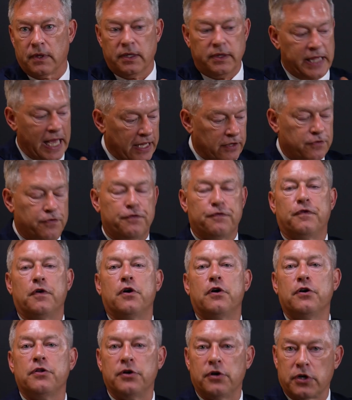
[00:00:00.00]
that's
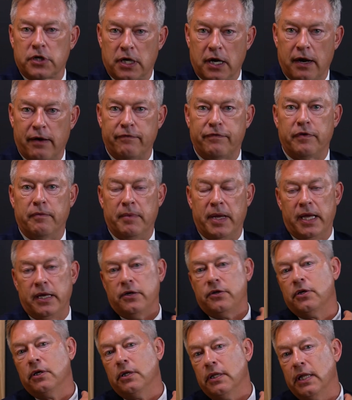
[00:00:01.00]
further
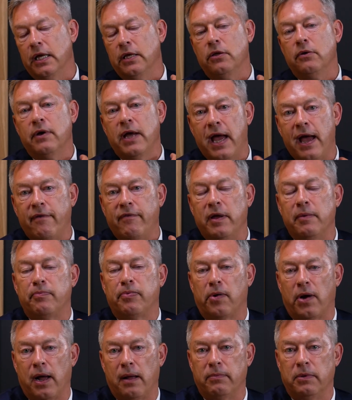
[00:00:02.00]
confirmation that you have a
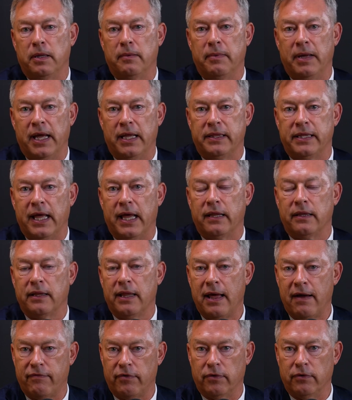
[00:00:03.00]
problem at that
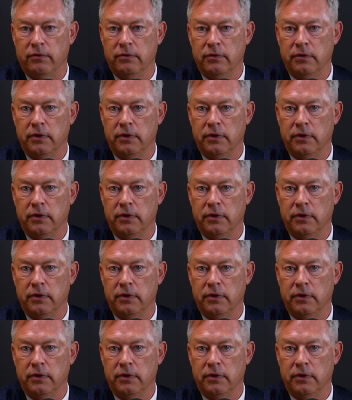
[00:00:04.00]
level.